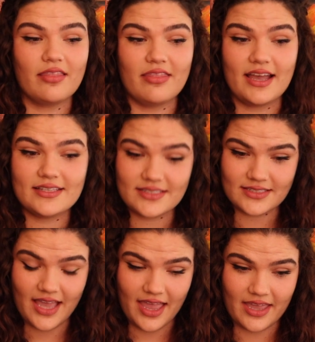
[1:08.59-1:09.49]
That
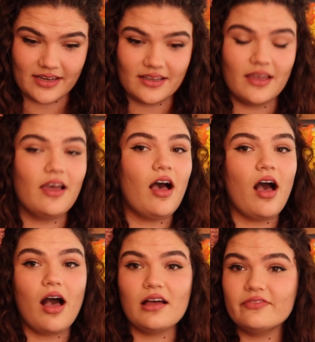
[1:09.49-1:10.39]
said,
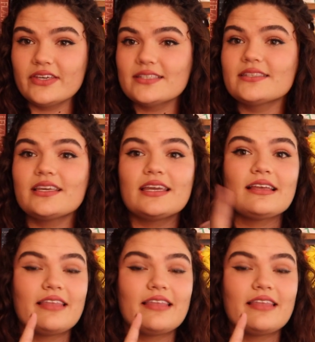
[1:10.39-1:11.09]
obviously,